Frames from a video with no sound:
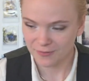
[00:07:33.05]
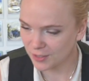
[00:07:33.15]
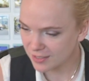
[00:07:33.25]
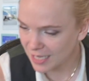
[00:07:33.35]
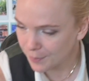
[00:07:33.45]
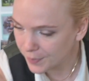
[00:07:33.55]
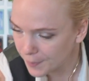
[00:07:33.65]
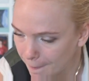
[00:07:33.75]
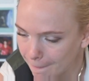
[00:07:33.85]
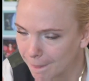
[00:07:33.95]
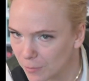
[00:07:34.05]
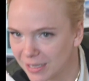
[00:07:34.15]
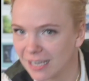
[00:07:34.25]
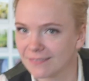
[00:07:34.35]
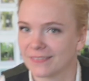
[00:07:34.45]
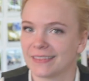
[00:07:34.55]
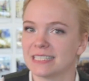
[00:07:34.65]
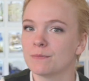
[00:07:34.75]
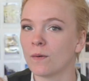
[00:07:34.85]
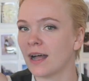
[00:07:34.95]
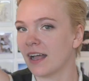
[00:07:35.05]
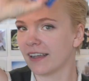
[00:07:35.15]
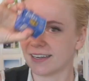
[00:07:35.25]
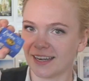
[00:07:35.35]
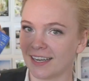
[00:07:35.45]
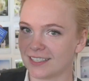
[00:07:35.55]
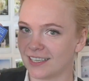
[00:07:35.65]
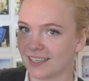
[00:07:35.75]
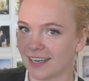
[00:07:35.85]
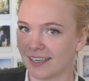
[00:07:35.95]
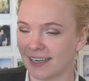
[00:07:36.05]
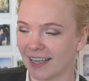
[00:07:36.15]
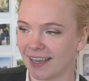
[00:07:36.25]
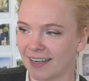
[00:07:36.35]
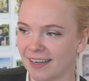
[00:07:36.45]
First up, we have Lisboa 1999.